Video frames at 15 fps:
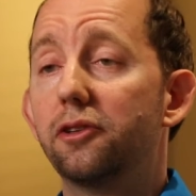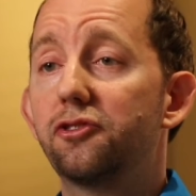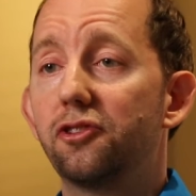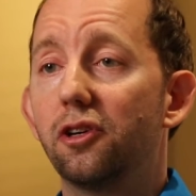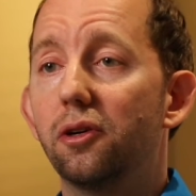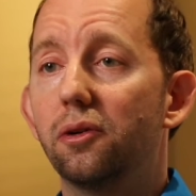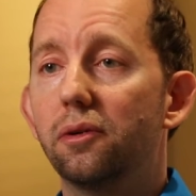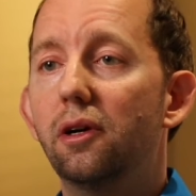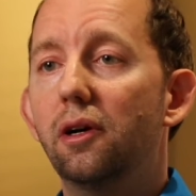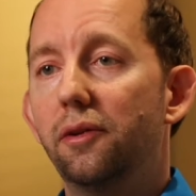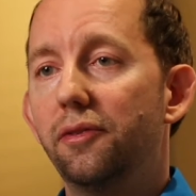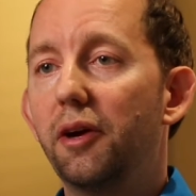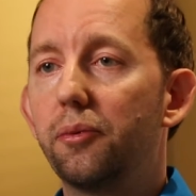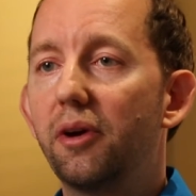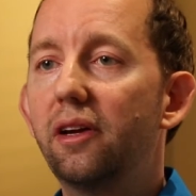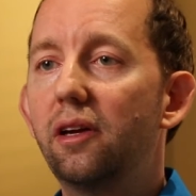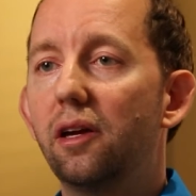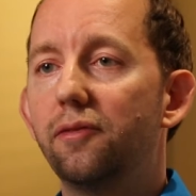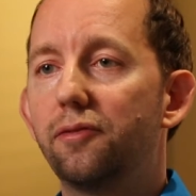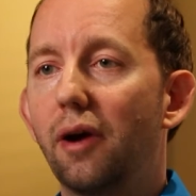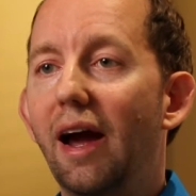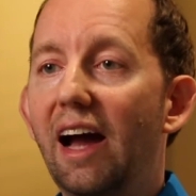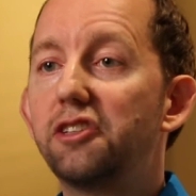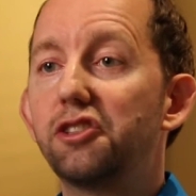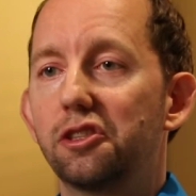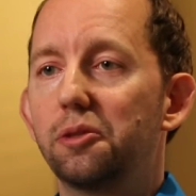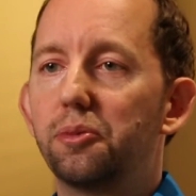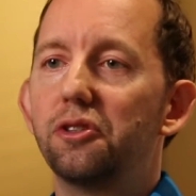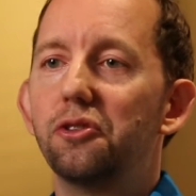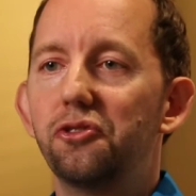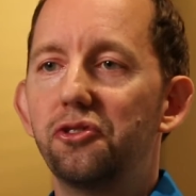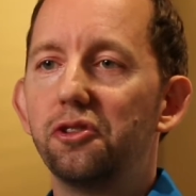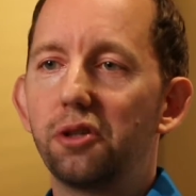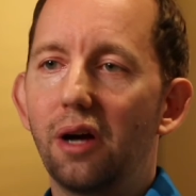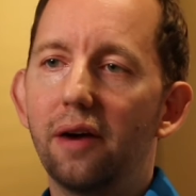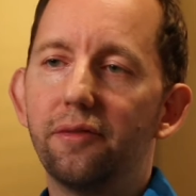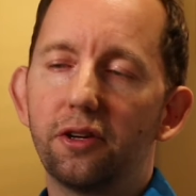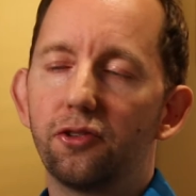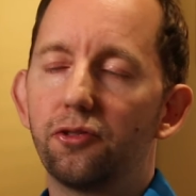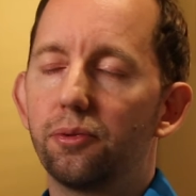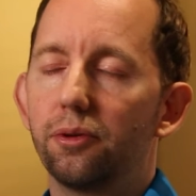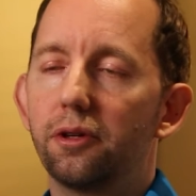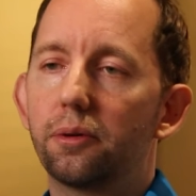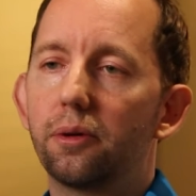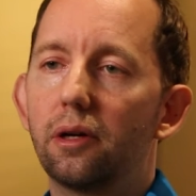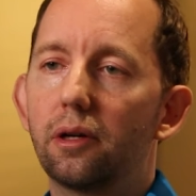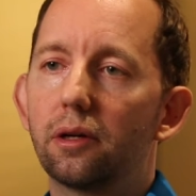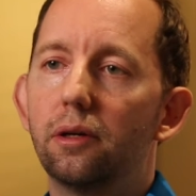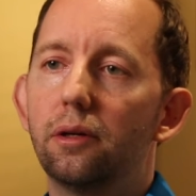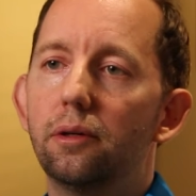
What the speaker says: So that ranking for actually producing traffic is really critical.